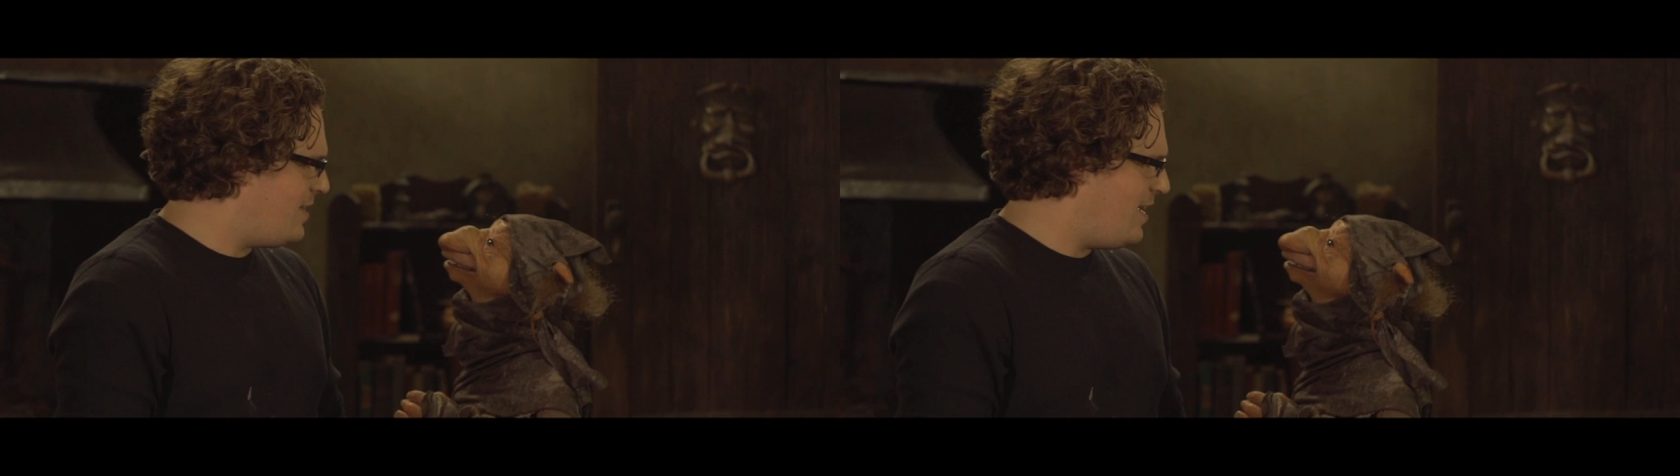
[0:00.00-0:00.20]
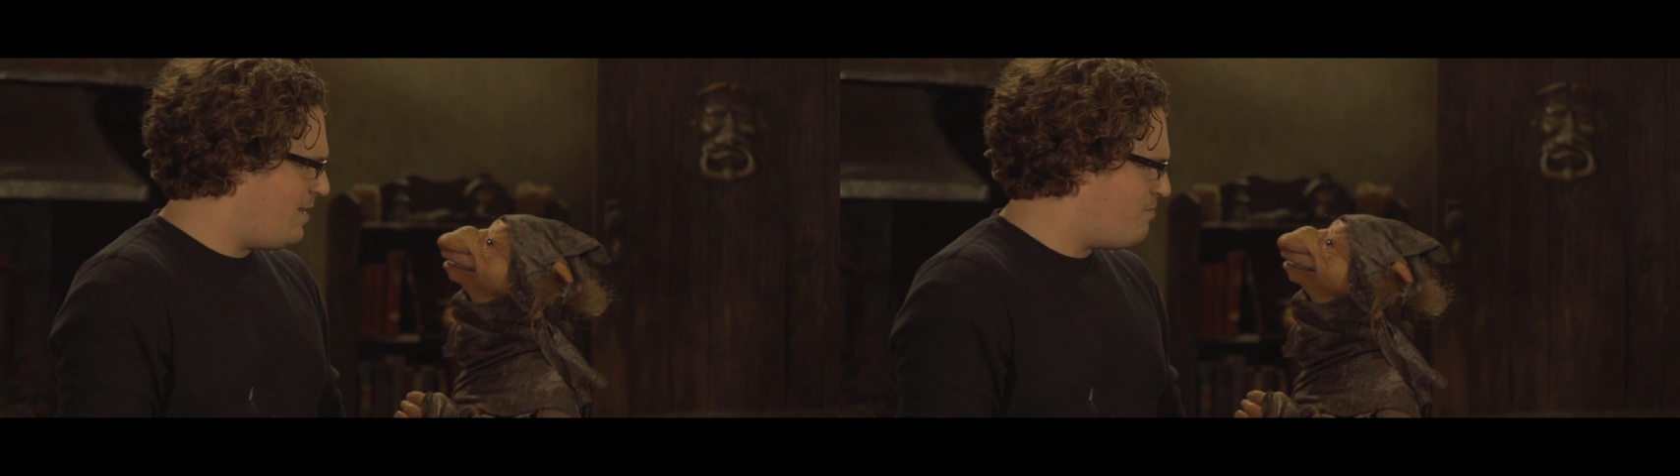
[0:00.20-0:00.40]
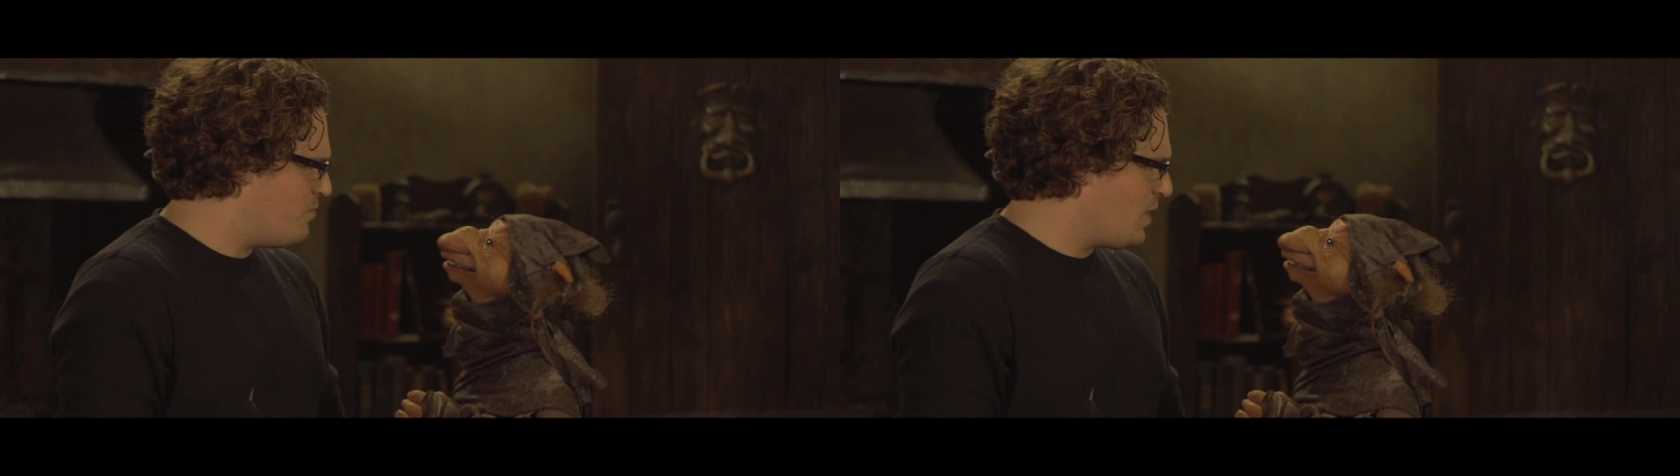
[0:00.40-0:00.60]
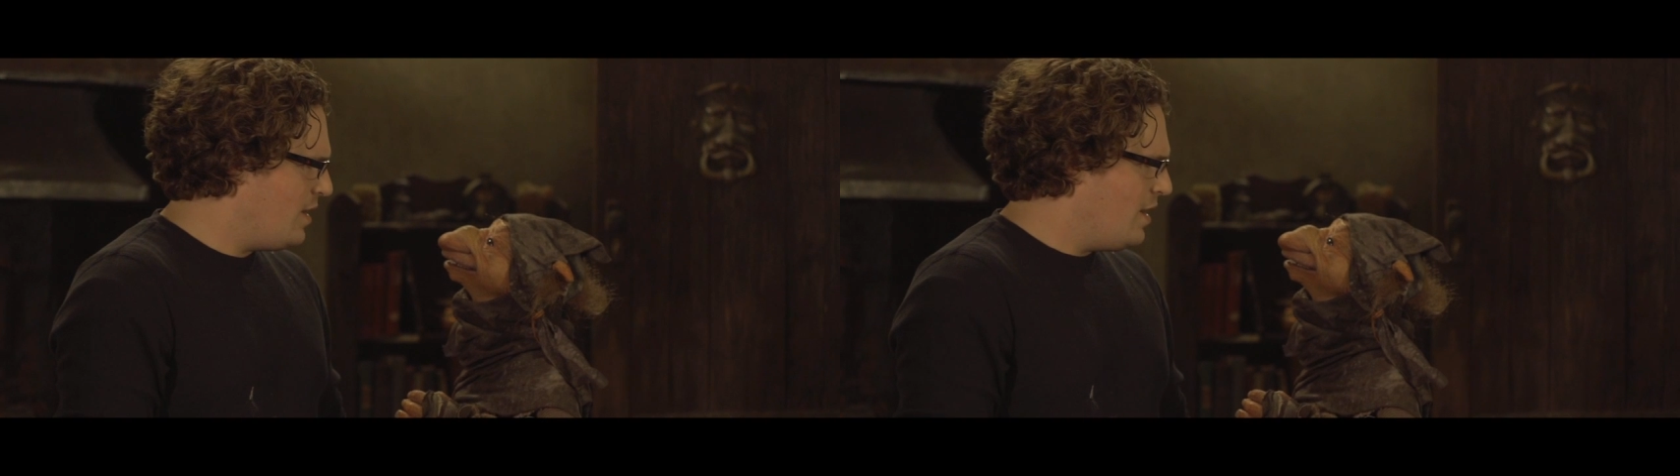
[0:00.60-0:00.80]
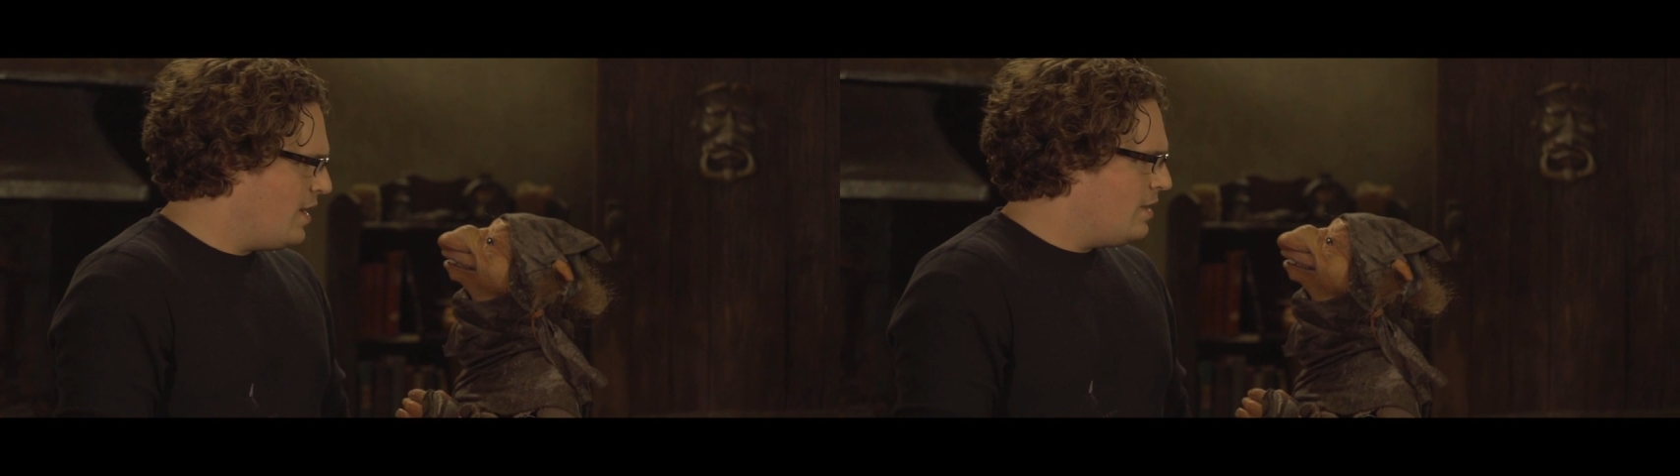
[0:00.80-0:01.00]
um,
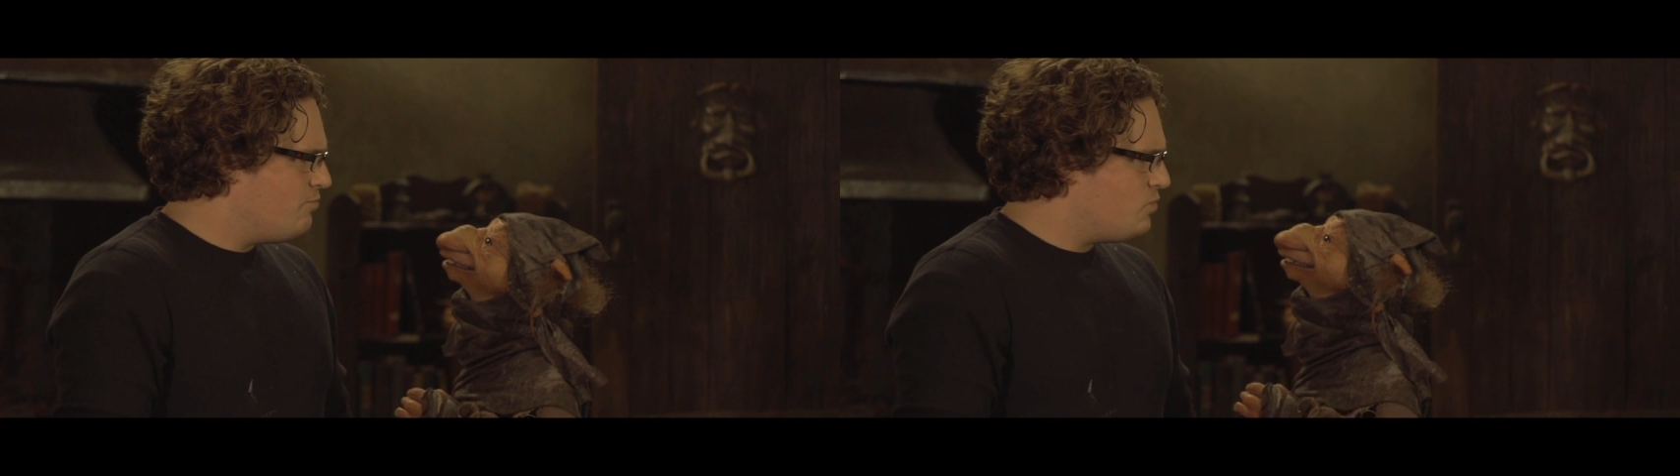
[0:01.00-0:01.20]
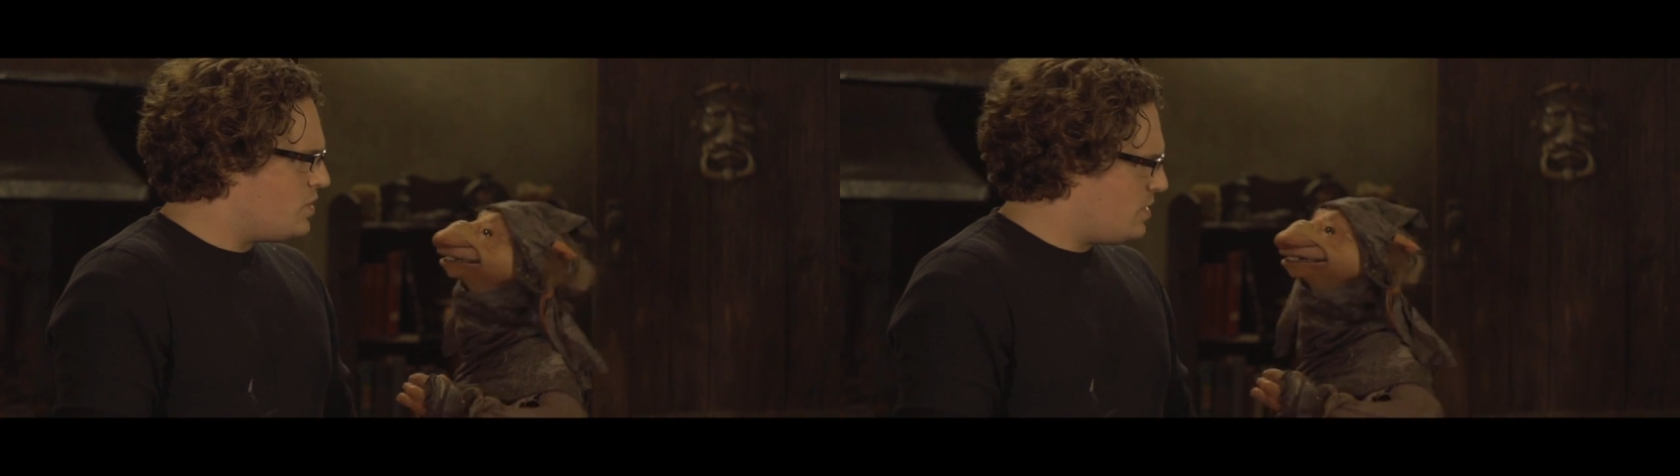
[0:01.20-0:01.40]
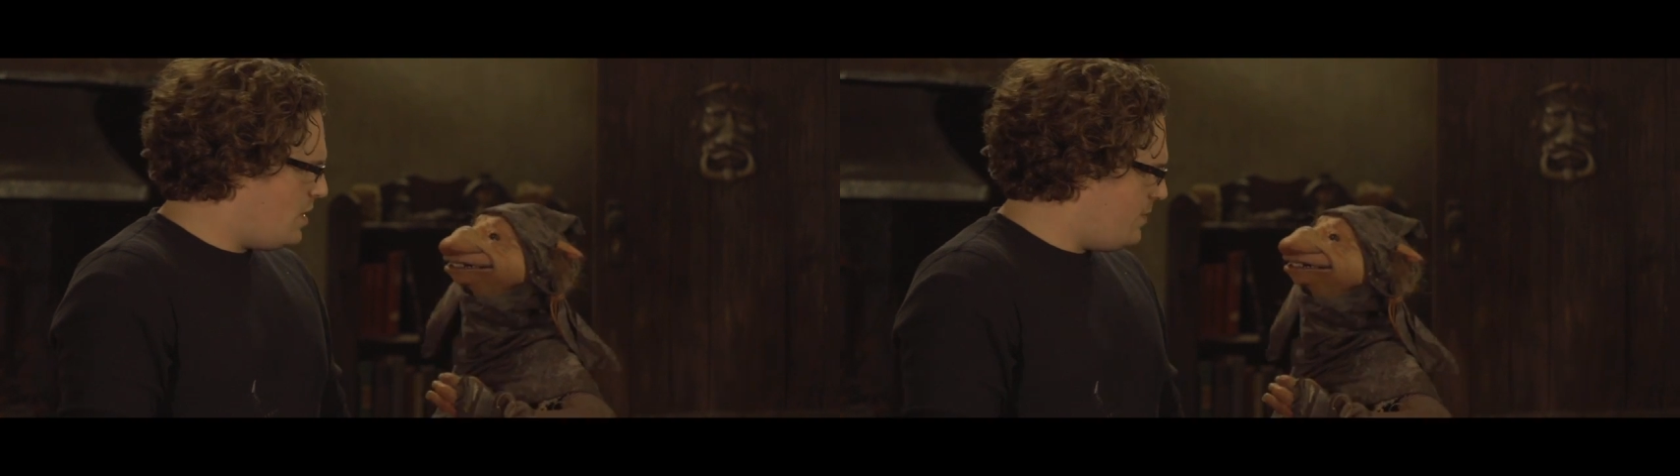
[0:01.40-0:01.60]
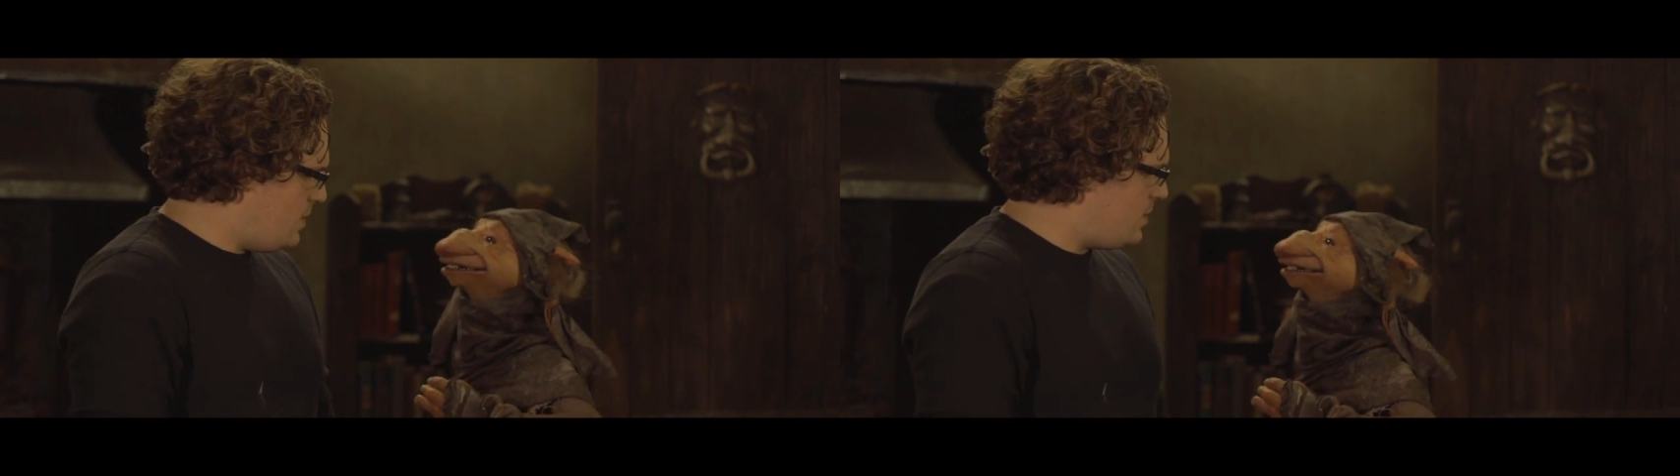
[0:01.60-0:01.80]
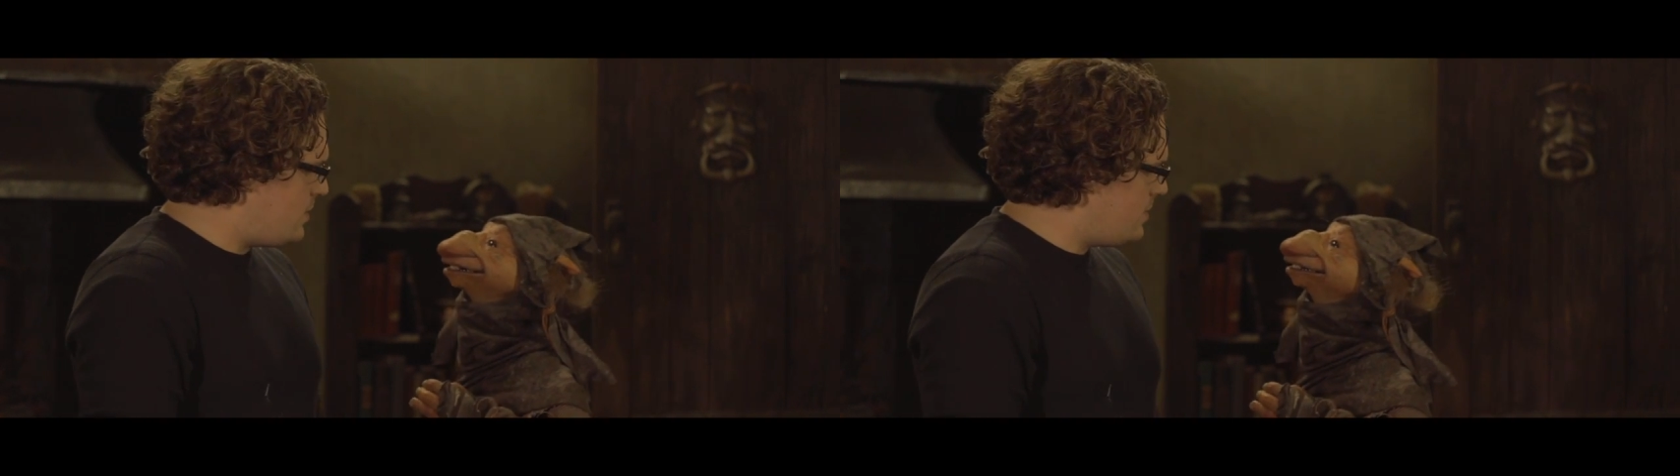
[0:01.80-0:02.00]
servant.